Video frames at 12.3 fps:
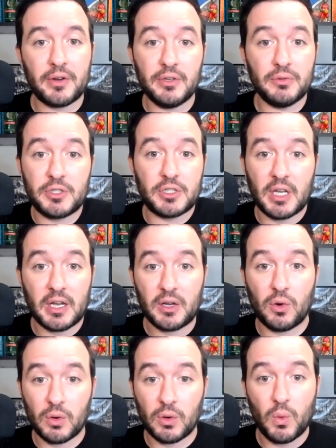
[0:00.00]
sink
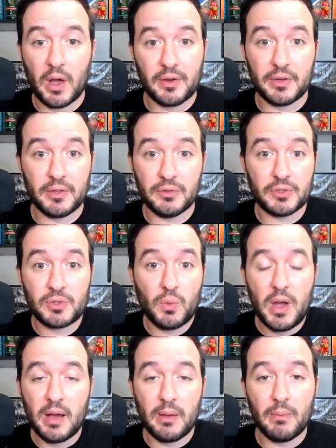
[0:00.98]
or whether you
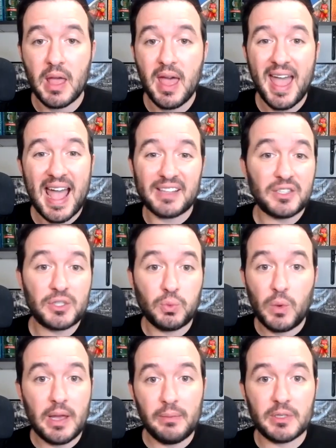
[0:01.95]
swim. And
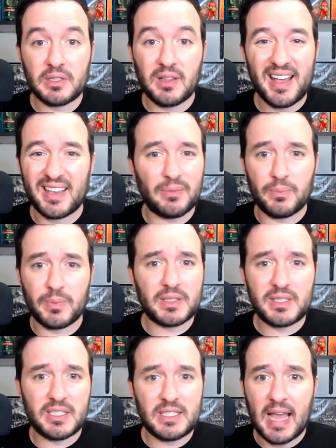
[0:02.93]
swim is like,
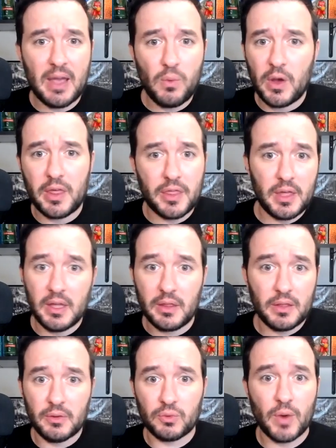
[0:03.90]
stay within
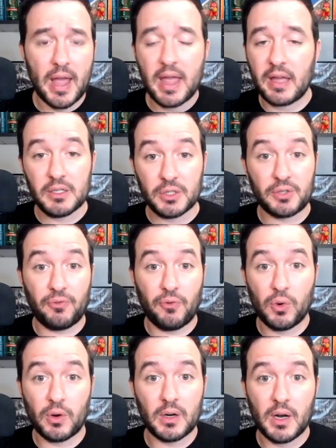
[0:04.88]
the range
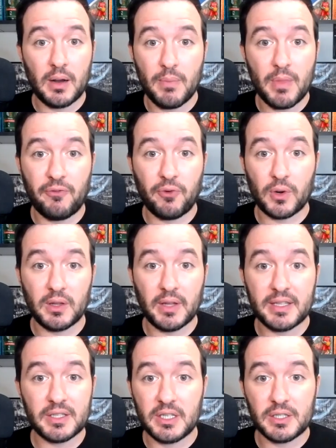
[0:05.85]
for a
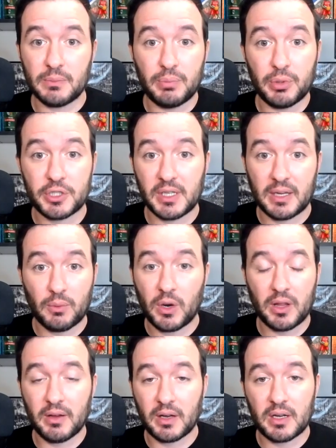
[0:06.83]
late season push to get one of
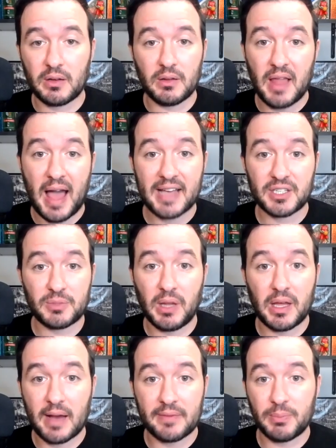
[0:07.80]
the last
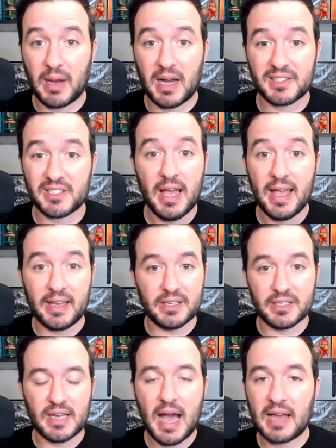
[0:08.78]
playoff spots. It
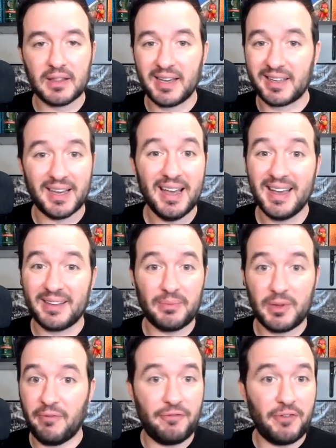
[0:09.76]
is not like
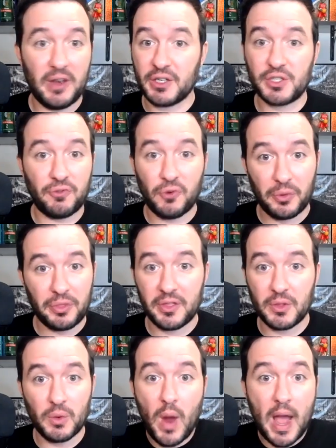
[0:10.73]
finish fourth in
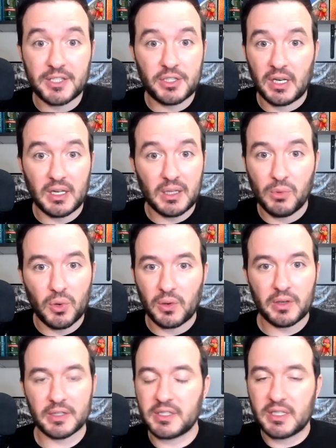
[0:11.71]
the West
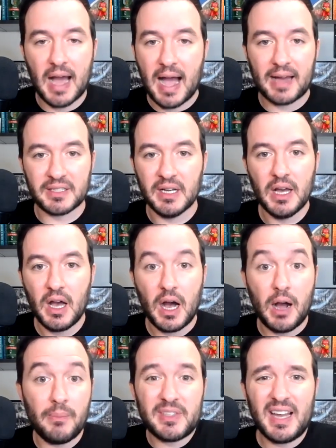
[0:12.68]
anymore. It's not
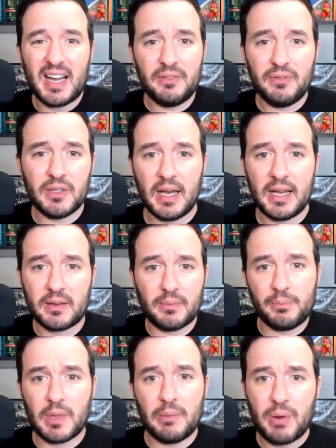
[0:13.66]
even like
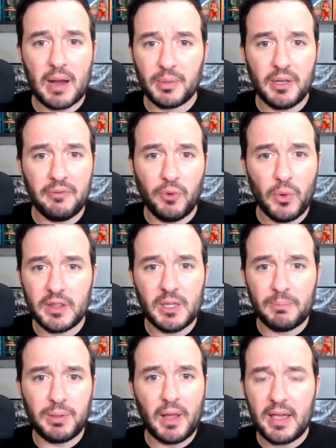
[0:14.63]
probably avoid the
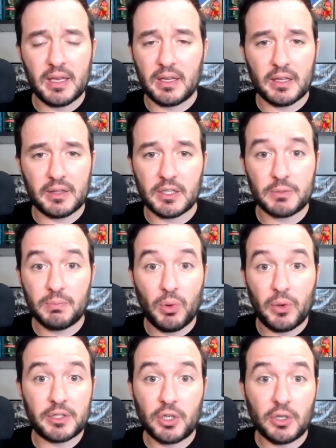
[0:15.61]
play-in at this
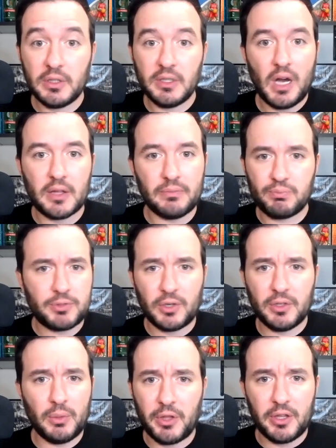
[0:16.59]
point. Certainly
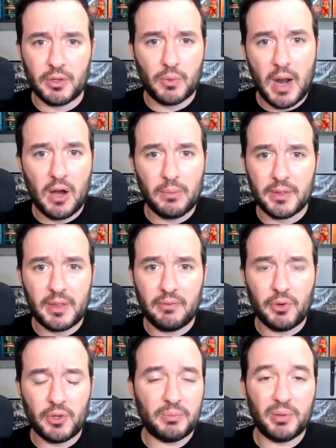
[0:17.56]
within the realm that they
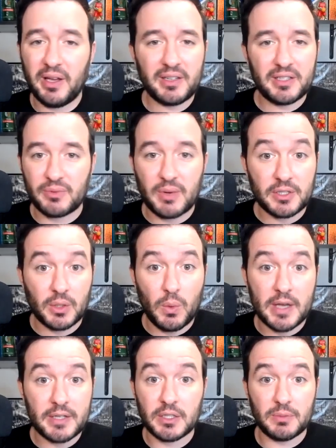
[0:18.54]
avoid the play-in, because the rest of the
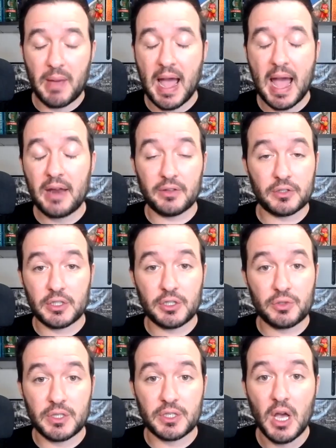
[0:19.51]
West is bad and there's
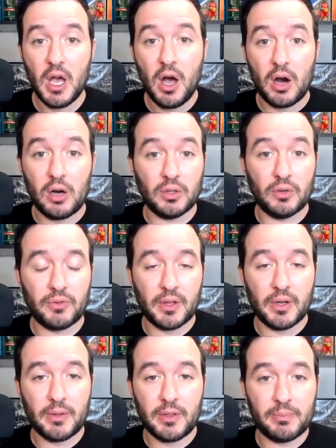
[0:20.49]
injuries all over
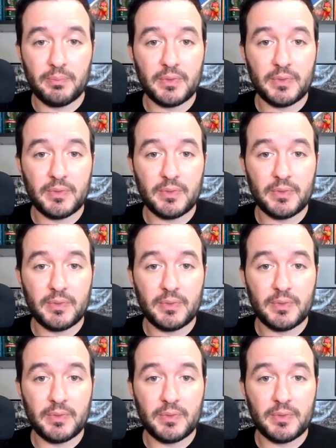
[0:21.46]
the